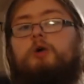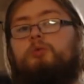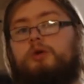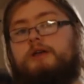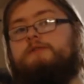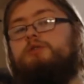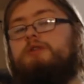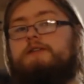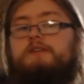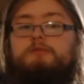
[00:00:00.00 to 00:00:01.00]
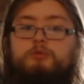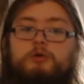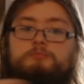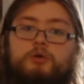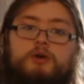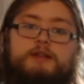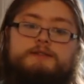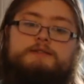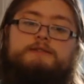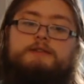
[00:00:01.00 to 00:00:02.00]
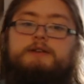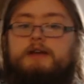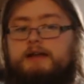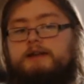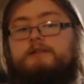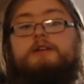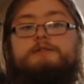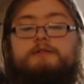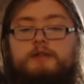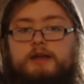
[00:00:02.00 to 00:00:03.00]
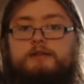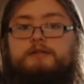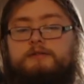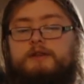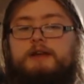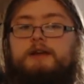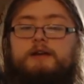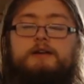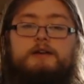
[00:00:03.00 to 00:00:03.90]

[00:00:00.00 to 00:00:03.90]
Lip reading: will give you even more points and increase your likelihood of getting,